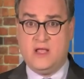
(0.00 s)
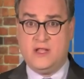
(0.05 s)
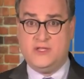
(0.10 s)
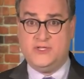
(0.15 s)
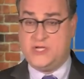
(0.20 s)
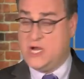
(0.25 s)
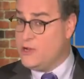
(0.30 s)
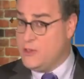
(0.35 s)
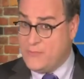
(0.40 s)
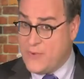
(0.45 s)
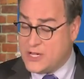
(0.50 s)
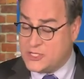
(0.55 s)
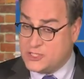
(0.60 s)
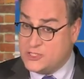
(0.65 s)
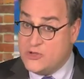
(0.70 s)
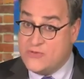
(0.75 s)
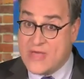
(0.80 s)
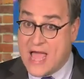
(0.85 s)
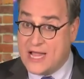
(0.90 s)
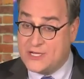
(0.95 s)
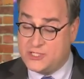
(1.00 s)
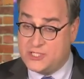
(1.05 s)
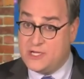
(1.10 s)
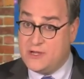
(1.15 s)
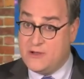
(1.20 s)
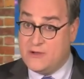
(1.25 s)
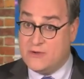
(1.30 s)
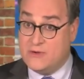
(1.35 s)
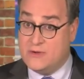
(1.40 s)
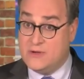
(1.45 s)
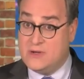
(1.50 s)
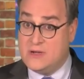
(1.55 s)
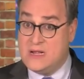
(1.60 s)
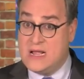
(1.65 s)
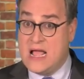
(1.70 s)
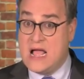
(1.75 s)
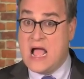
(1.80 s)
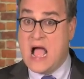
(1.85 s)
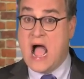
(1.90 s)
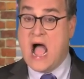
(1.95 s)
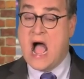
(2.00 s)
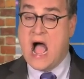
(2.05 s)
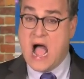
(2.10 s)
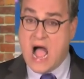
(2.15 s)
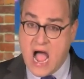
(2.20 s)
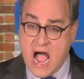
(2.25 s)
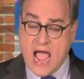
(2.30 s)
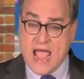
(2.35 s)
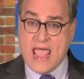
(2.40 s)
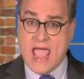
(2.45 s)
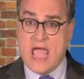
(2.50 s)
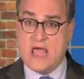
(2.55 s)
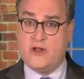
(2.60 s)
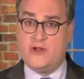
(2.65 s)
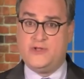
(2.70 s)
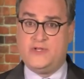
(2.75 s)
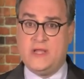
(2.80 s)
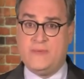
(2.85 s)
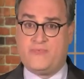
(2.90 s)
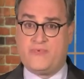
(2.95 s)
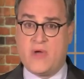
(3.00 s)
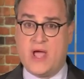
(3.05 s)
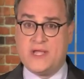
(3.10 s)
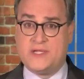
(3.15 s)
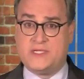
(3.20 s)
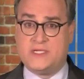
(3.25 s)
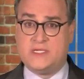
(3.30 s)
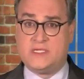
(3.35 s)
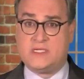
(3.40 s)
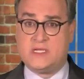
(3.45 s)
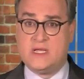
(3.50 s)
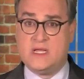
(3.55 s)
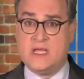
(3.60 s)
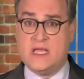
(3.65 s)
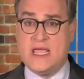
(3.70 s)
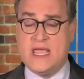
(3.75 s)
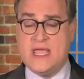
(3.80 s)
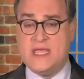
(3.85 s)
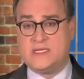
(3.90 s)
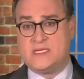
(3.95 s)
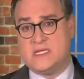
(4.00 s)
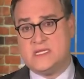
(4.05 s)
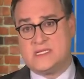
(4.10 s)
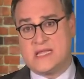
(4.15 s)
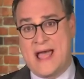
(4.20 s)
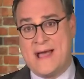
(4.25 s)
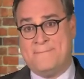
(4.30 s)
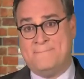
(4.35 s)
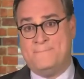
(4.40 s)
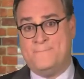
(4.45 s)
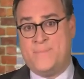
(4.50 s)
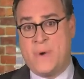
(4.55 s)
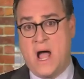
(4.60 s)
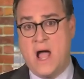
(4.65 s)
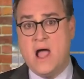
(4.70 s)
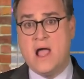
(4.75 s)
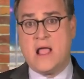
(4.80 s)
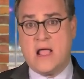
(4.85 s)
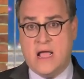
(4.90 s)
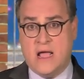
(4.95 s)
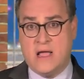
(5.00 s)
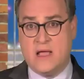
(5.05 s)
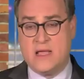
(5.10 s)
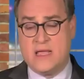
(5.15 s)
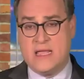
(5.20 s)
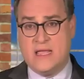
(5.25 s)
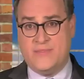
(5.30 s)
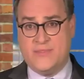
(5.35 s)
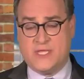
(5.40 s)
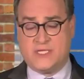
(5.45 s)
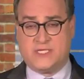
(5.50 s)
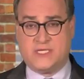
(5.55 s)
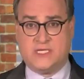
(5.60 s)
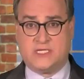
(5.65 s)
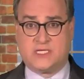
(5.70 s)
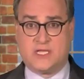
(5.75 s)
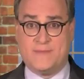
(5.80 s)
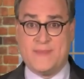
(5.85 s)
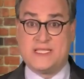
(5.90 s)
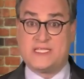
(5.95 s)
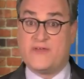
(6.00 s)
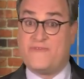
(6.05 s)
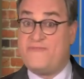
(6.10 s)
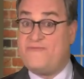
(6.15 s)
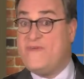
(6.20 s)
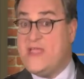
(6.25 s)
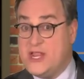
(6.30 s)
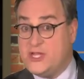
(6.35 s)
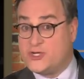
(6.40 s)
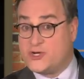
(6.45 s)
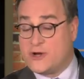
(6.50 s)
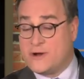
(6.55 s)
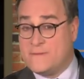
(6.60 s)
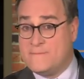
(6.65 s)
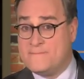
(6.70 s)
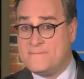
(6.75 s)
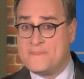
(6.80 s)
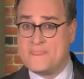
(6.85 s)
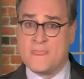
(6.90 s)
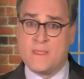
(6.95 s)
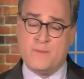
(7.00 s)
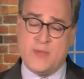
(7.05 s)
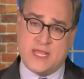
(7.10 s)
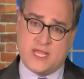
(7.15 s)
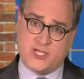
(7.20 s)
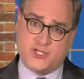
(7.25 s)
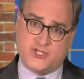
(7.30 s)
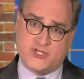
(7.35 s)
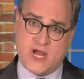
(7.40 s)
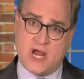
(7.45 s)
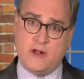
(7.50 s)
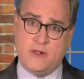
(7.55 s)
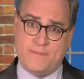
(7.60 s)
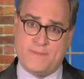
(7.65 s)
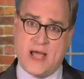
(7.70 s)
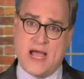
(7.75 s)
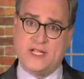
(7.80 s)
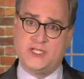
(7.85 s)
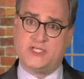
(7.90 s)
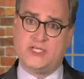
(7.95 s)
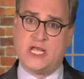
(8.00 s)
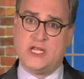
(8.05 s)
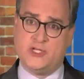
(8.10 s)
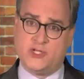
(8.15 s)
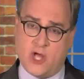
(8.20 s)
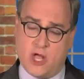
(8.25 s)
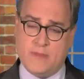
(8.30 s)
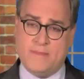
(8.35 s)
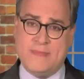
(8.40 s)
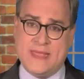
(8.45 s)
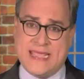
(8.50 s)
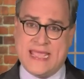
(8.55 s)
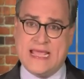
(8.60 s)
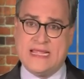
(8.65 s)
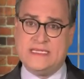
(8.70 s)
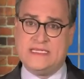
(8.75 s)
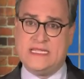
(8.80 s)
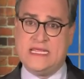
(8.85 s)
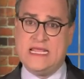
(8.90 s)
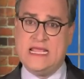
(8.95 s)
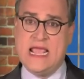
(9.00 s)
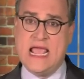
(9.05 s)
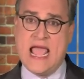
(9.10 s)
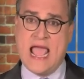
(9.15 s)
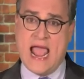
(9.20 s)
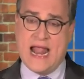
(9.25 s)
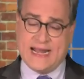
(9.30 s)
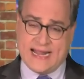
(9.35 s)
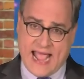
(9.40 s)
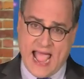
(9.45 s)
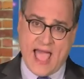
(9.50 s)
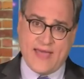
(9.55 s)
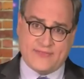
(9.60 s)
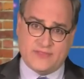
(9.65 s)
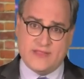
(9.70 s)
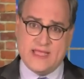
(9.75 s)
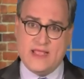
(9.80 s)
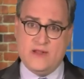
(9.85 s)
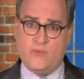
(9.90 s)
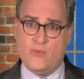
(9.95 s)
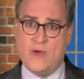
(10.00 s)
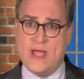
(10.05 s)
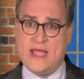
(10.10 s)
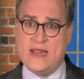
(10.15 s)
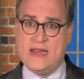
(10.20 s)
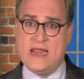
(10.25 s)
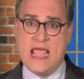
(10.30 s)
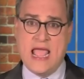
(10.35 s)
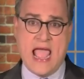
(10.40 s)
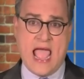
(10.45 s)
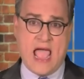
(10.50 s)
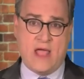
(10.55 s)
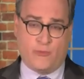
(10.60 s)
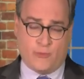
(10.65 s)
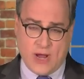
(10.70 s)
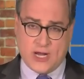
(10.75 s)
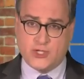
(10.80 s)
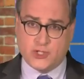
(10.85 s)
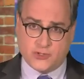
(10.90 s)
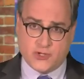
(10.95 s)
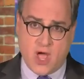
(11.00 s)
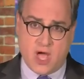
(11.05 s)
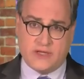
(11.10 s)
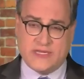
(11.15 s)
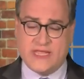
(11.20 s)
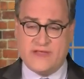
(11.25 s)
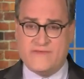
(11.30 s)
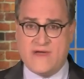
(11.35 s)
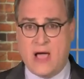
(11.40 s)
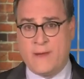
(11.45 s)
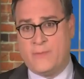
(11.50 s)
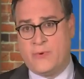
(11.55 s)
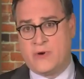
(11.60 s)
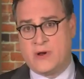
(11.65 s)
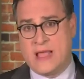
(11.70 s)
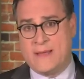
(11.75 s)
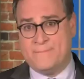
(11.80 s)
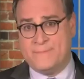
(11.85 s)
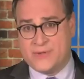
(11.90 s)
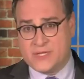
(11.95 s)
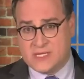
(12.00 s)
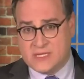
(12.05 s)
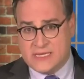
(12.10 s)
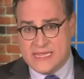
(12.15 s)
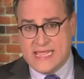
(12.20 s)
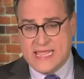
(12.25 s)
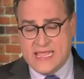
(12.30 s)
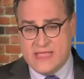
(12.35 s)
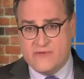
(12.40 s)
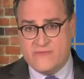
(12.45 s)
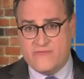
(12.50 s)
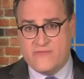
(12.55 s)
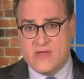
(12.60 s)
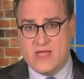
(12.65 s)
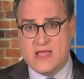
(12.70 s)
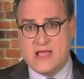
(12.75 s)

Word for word: Gerald Butts knew that too. High energy prices isn't a bug in the system. It's a feature because Gerald Butts and Dalton McGuinty and Kathleen Wynne and Rachel Notley of Alberta believe